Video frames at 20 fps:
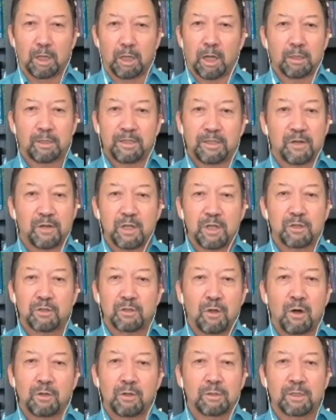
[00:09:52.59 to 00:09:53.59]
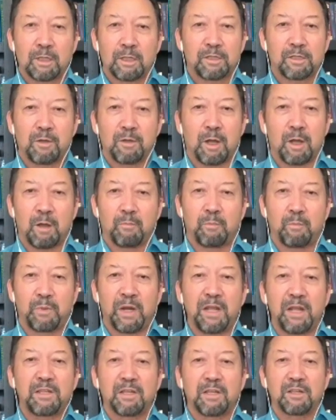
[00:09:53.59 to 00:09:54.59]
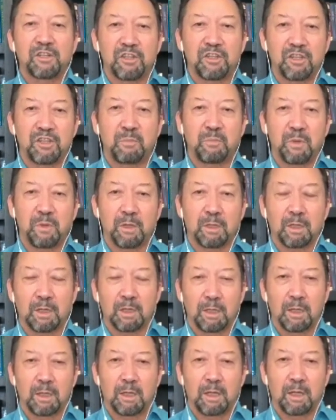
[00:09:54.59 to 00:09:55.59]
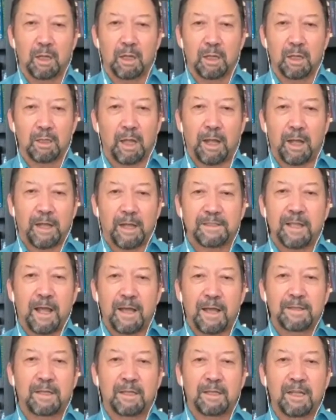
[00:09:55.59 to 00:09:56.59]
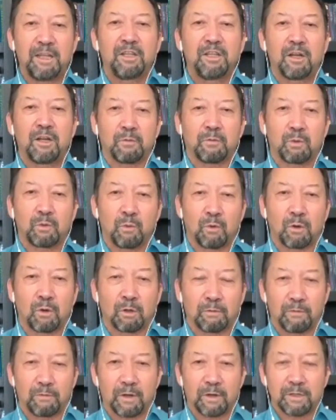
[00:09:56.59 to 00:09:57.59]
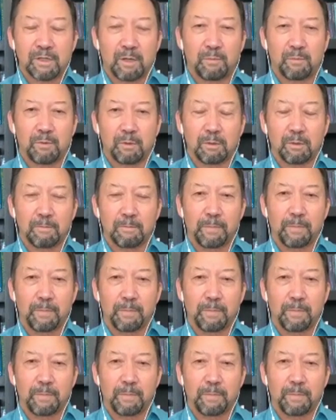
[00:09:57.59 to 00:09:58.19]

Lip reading: There's a song praising Xi Jinping as the leader of the world, for example.